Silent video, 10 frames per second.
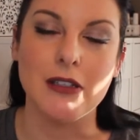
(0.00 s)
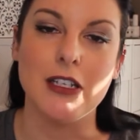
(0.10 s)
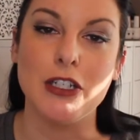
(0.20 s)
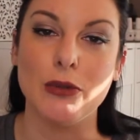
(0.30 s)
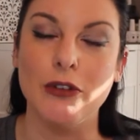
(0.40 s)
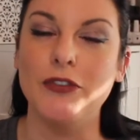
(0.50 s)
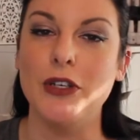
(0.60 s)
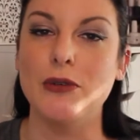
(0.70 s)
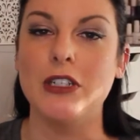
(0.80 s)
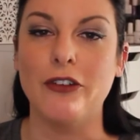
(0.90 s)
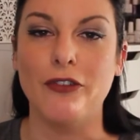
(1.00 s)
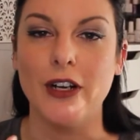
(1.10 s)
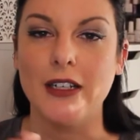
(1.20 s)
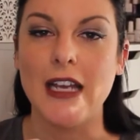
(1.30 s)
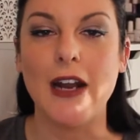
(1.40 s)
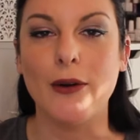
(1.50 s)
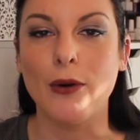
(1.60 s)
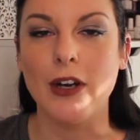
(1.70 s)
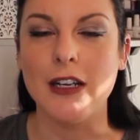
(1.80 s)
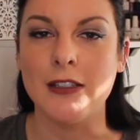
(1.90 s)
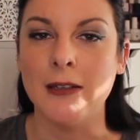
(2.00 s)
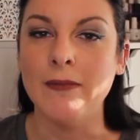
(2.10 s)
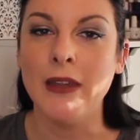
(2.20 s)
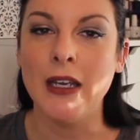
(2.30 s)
this into a few different categories.